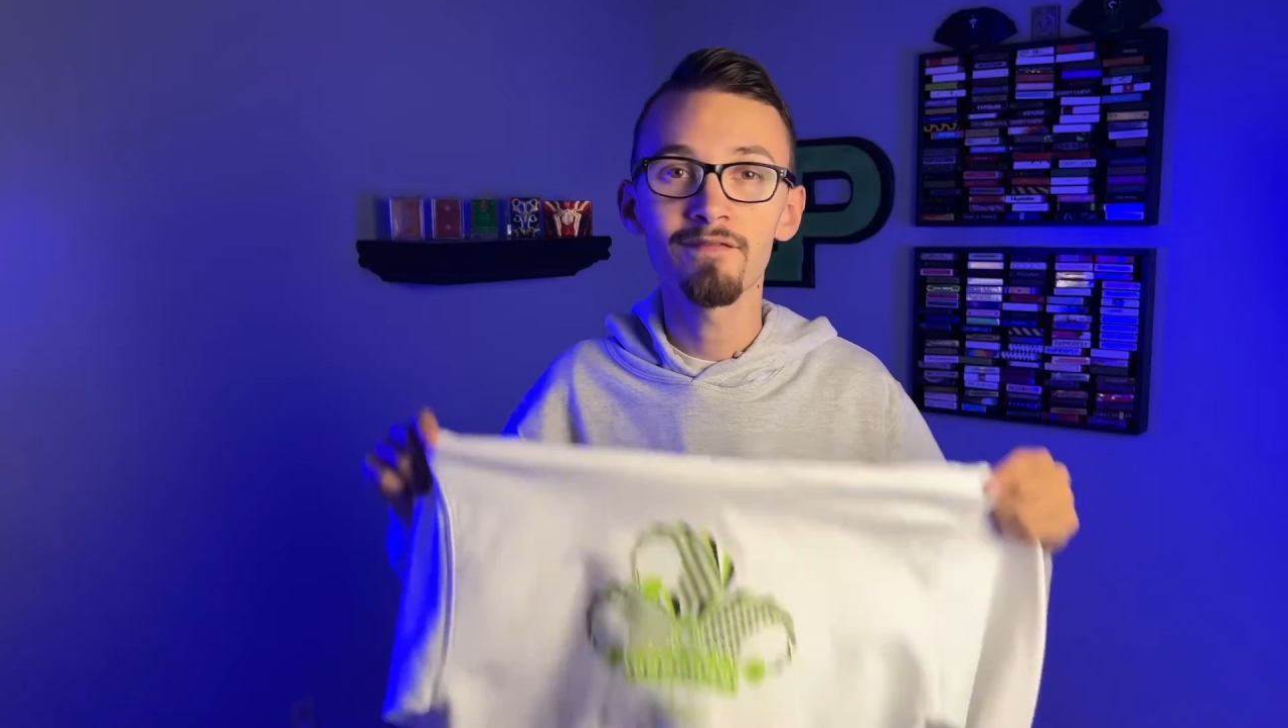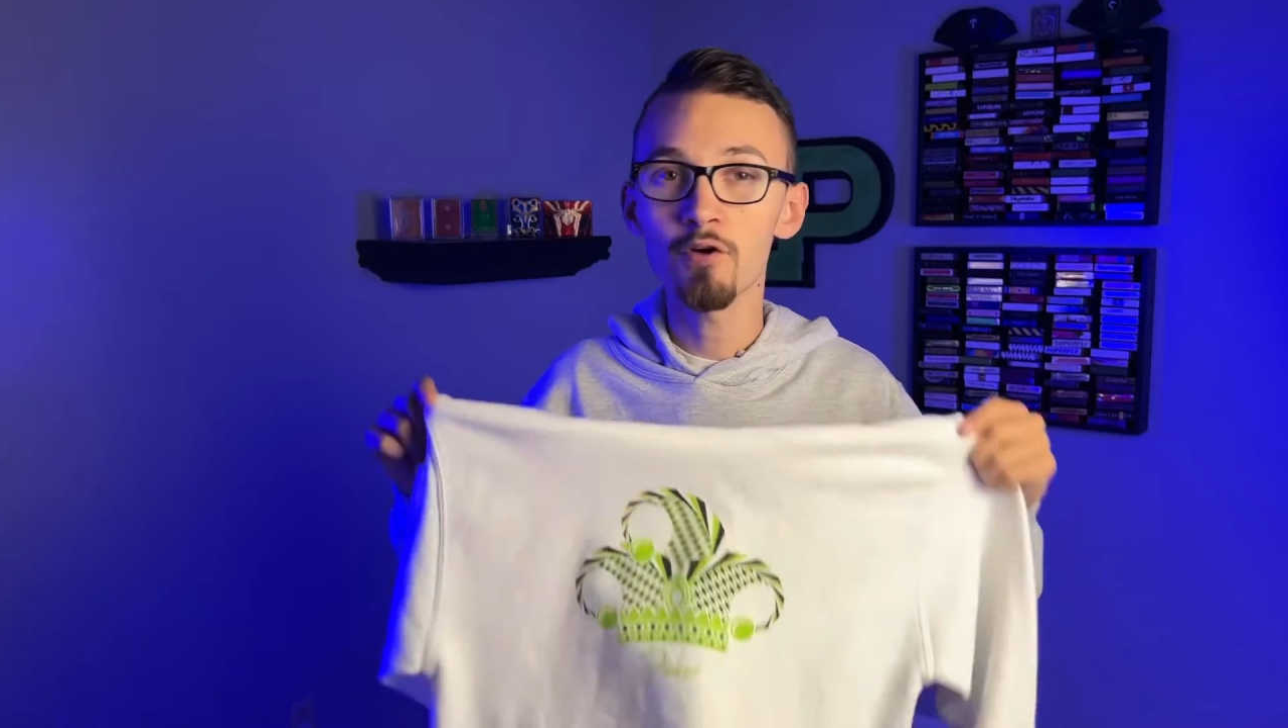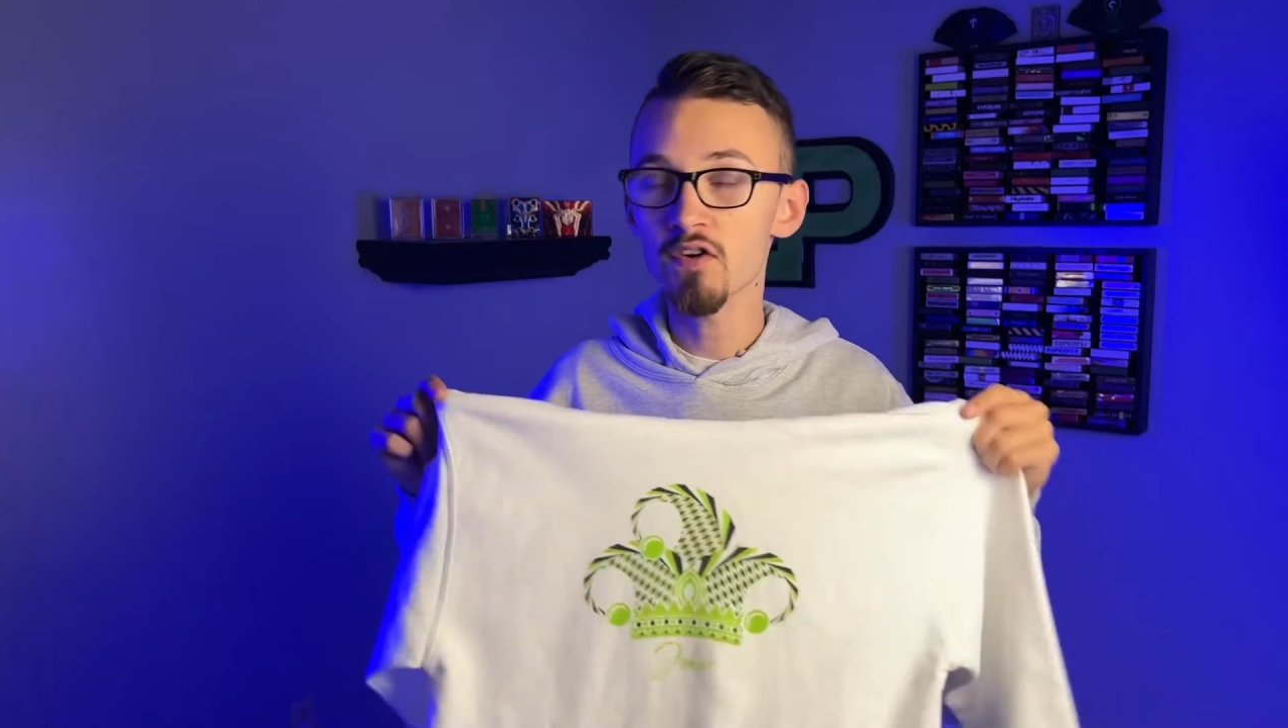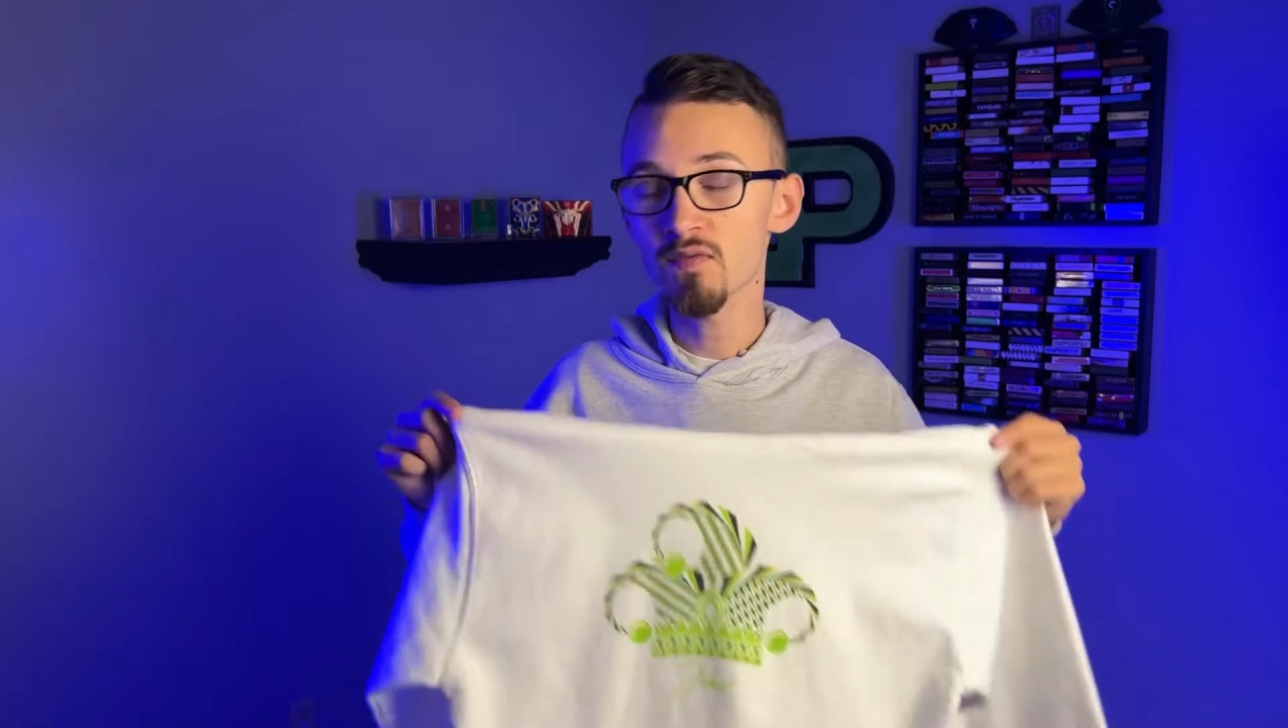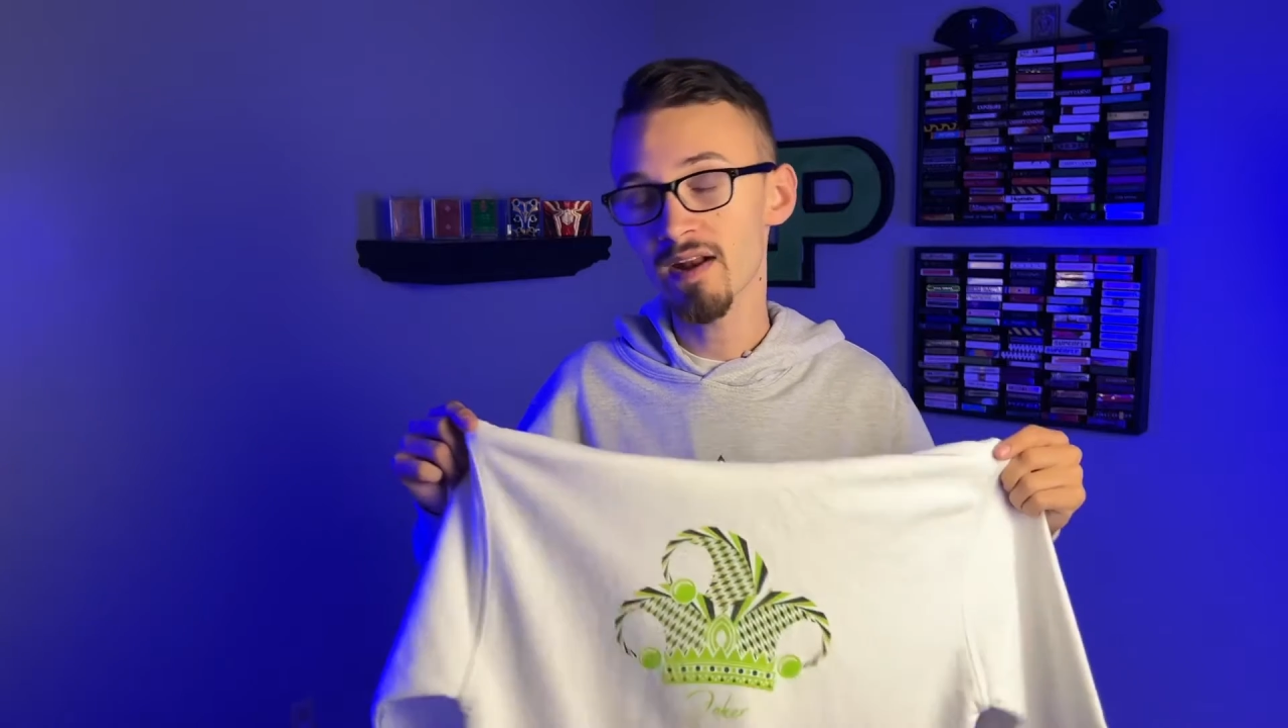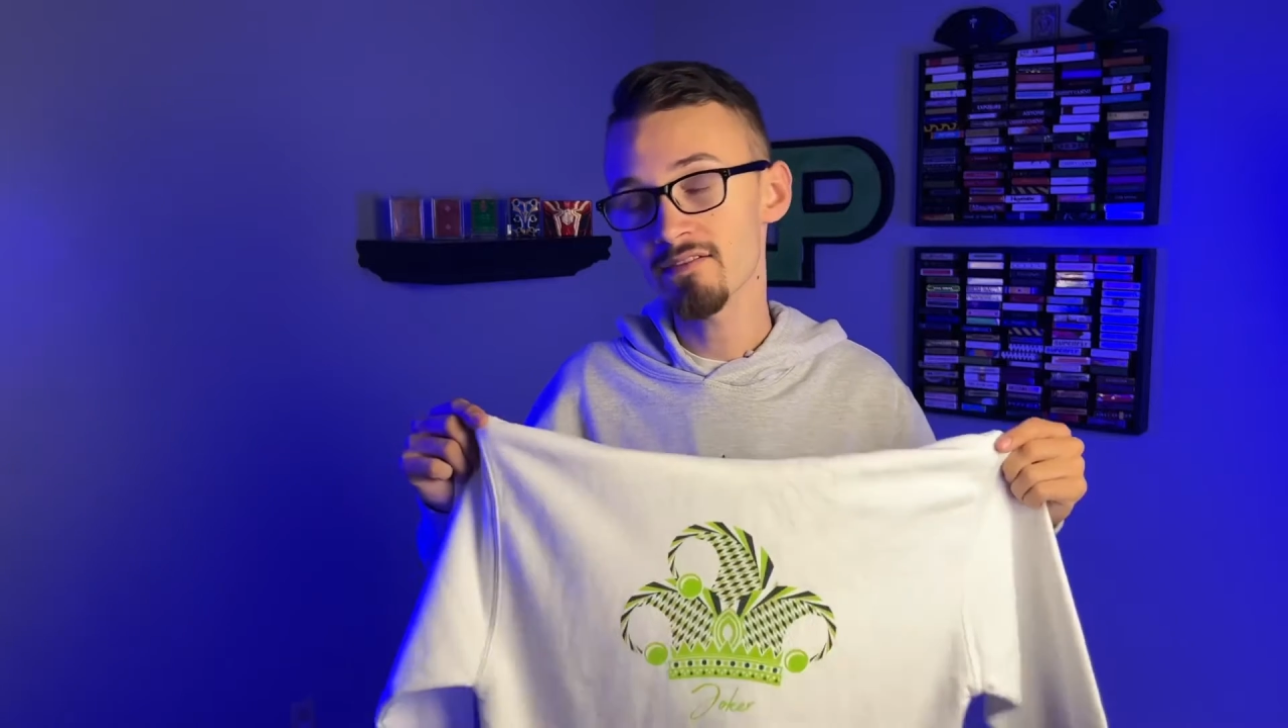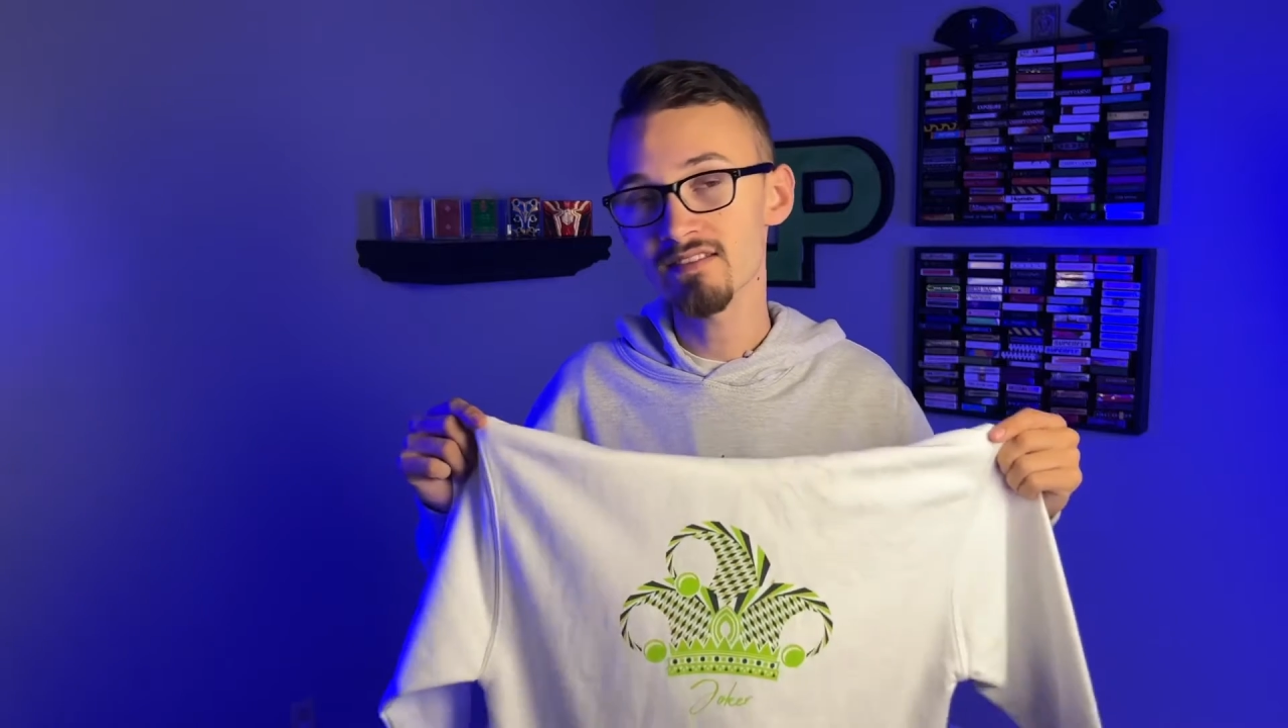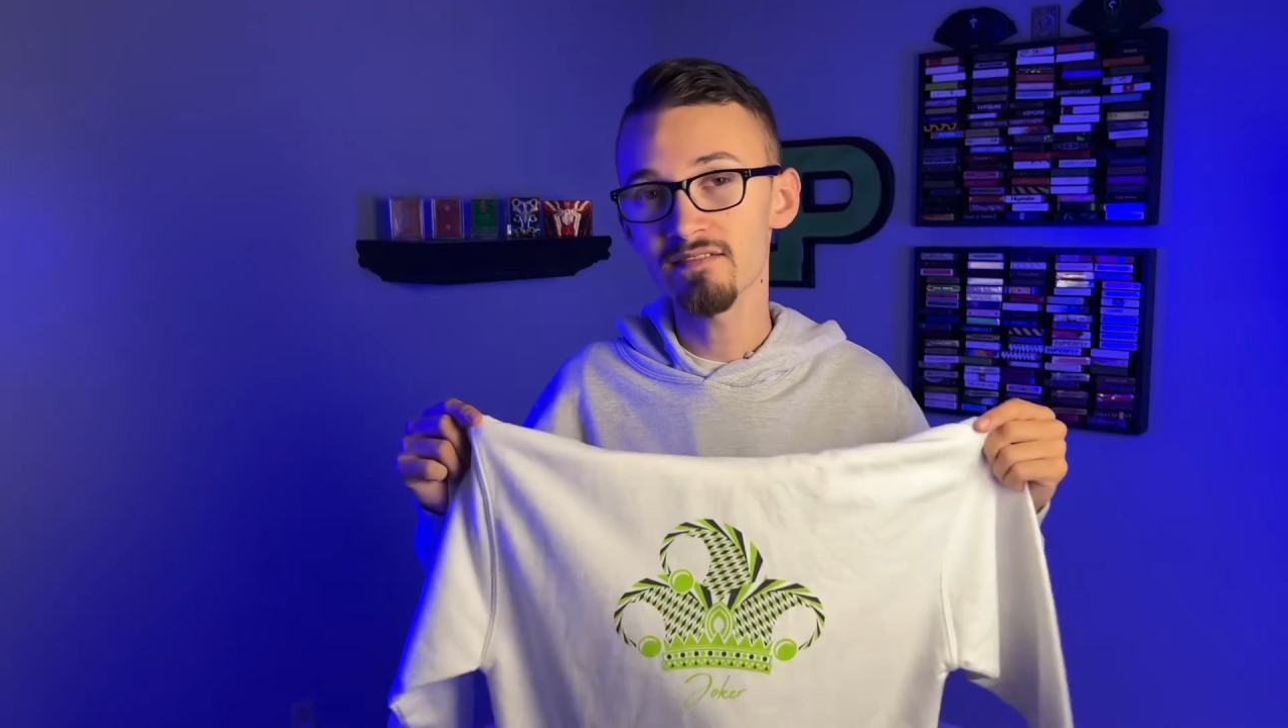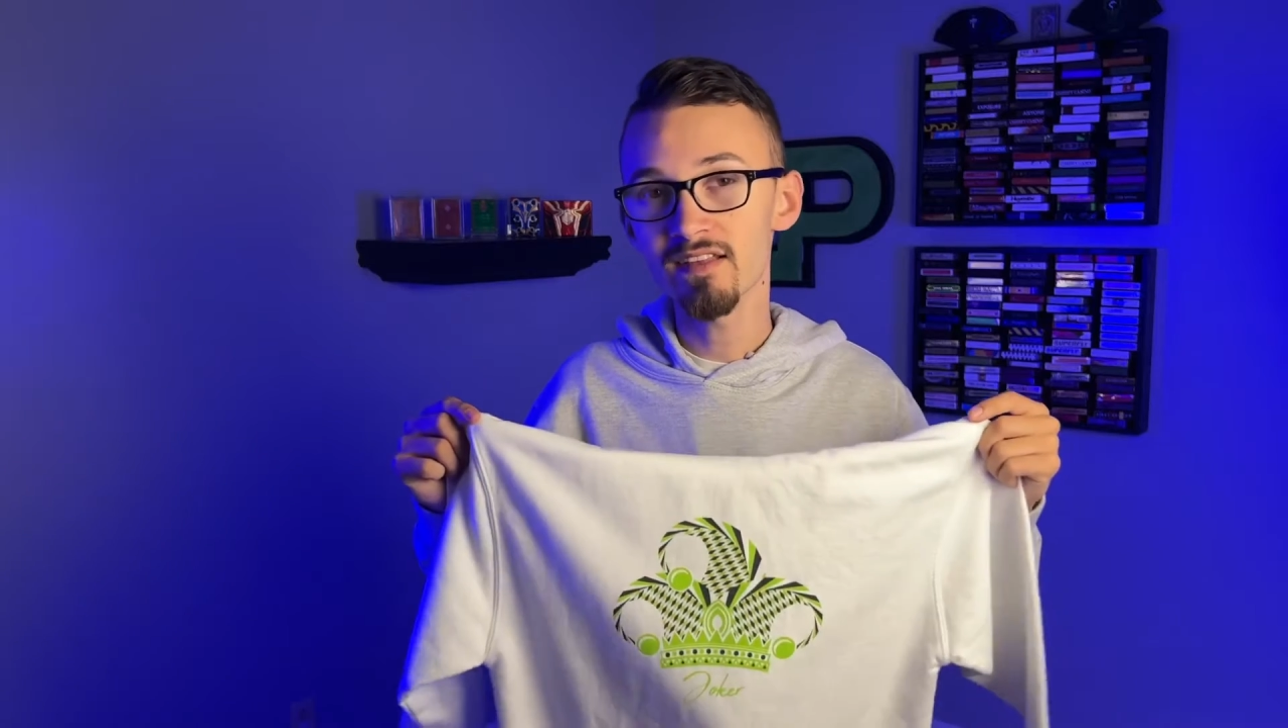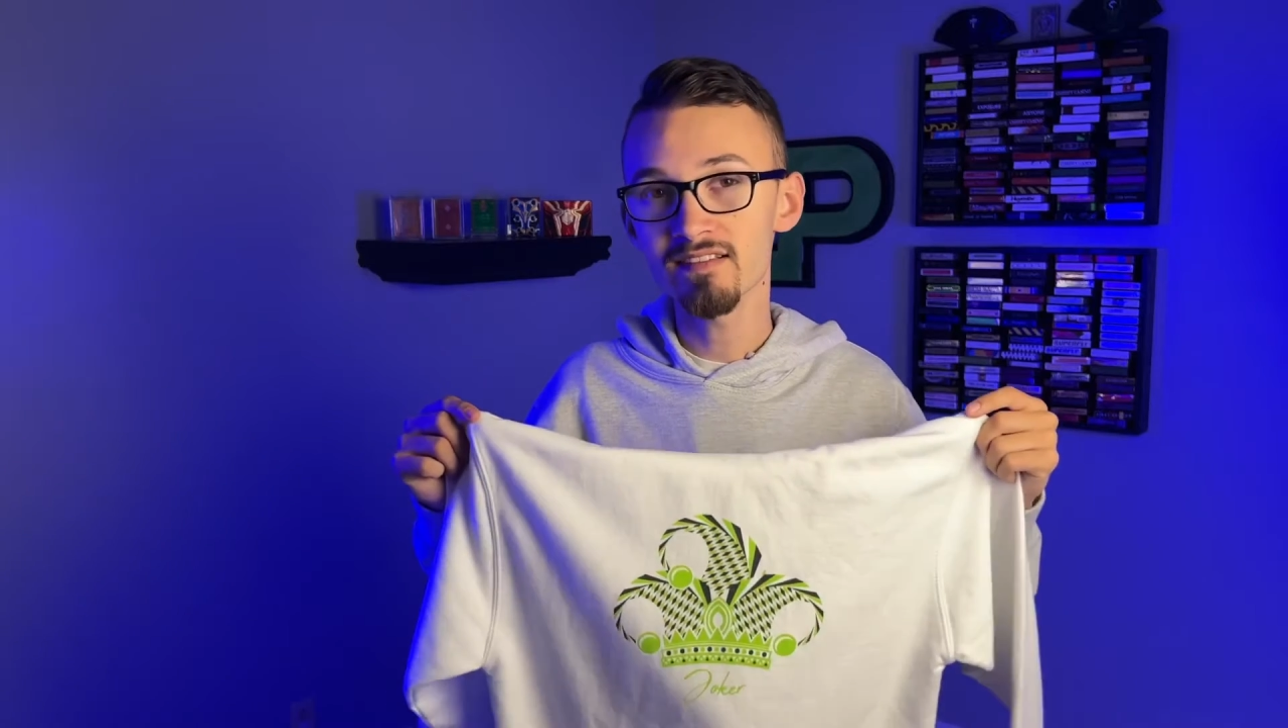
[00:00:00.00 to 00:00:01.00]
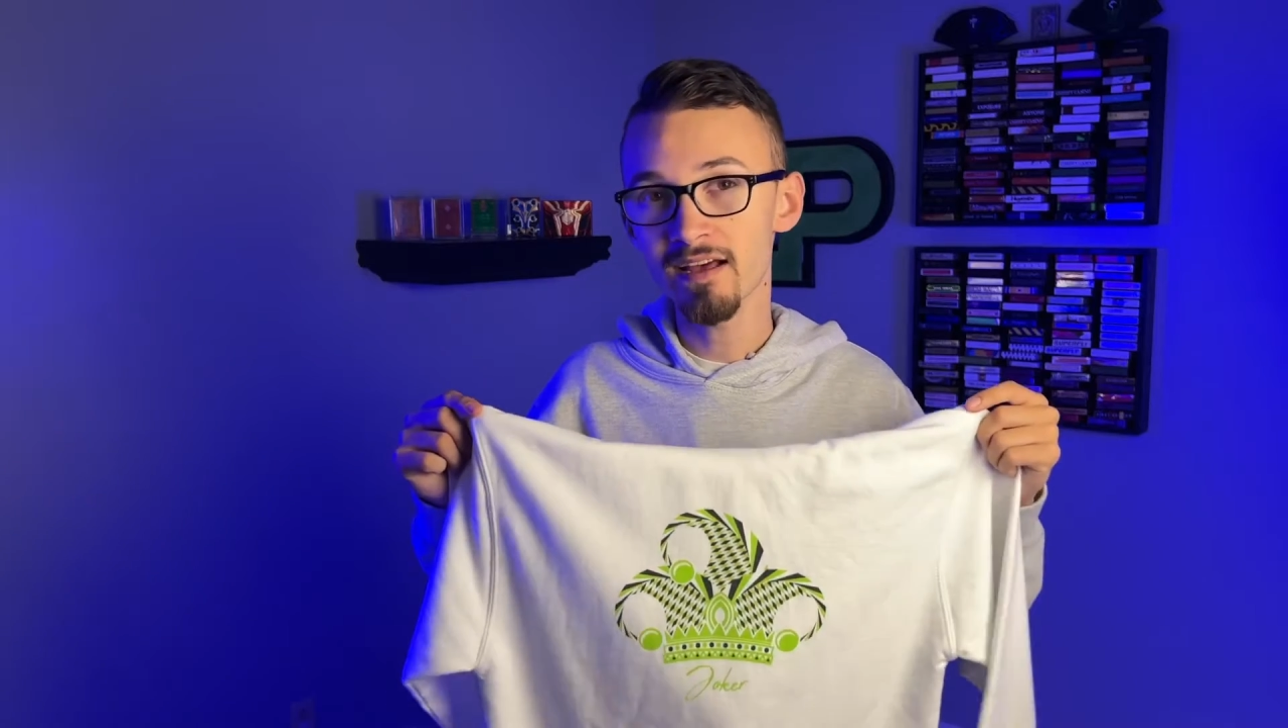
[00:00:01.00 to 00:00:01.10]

Of course, when I received this,